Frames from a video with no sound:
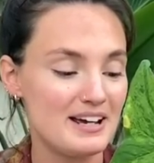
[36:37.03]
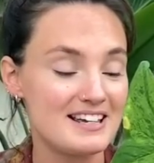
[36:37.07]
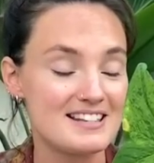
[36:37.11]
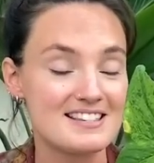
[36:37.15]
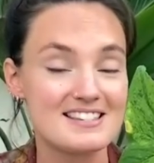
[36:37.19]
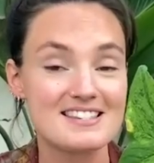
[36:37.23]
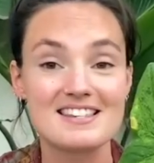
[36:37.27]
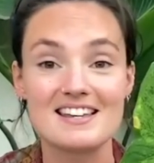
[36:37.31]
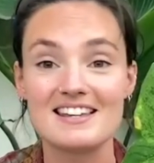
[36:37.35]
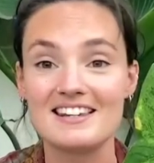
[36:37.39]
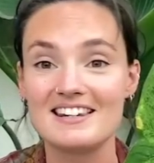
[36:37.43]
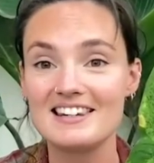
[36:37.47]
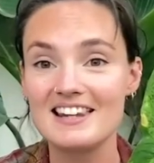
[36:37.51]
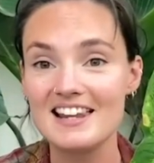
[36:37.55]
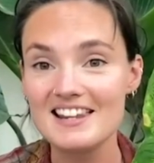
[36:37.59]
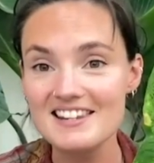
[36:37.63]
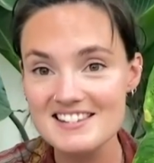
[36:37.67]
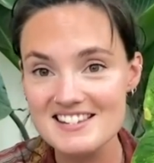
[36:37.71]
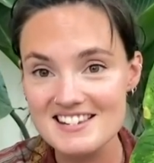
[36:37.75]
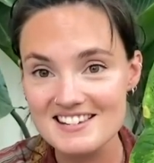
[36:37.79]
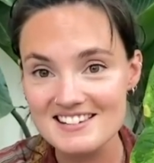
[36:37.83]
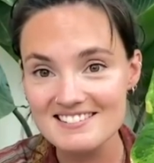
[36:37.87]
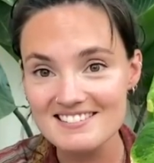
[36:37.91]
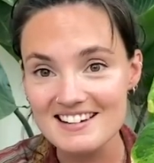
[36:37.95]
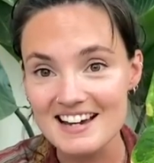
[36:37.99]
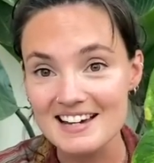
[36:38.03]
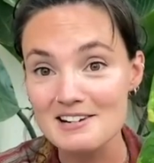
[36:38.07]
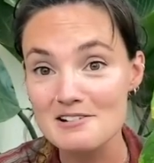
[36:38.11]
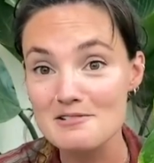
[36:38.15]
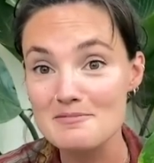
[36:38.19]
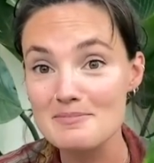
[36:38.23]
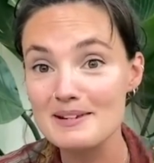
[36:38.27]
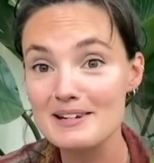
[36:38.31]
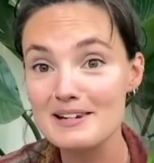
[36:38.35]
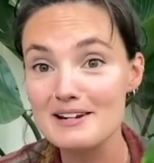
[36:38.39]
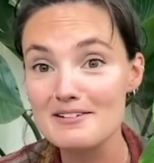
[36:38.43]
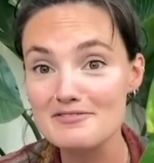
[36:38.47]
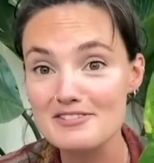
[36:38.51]
It's in London and it
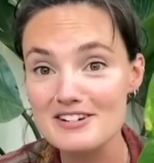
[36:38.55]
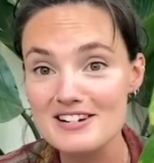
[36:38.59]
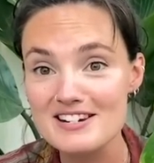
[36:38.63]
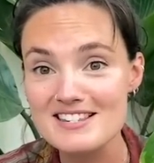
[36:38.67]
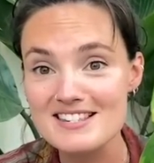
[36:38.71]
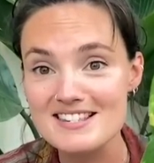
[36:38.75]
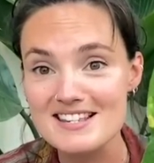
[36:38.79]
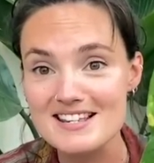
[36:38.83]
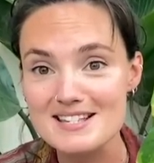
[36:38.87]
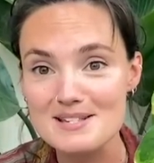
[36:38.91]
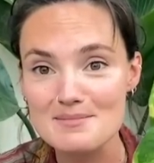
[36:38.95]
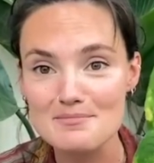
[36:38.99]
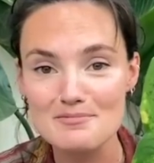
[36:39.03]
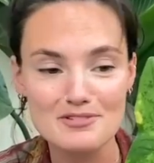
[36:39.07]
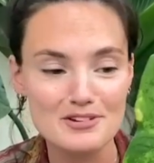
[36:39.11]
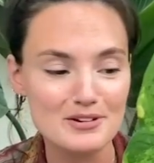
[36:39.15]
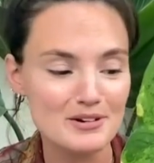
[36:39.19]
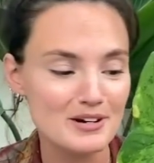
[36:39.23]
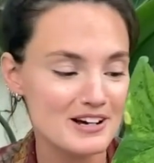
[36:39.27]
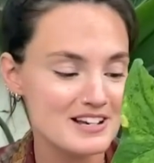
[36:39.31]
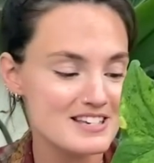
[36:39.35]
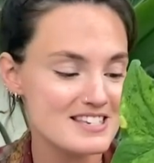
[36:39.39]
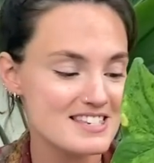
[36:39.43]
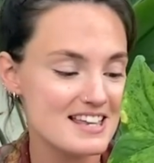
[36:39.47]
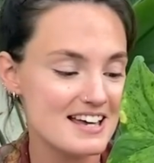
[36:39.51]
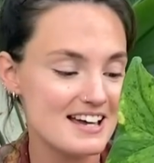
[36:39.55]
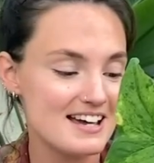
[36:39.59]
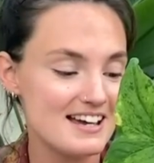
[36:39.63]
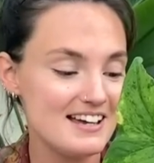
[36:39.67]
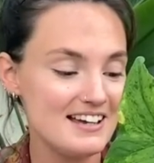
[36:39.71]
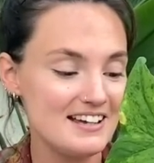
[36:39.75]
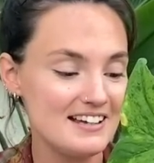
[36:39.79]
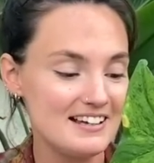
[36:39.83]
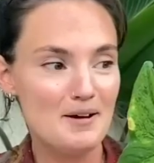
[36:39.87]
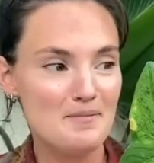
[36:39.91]
would be lovely to see some of you guys there.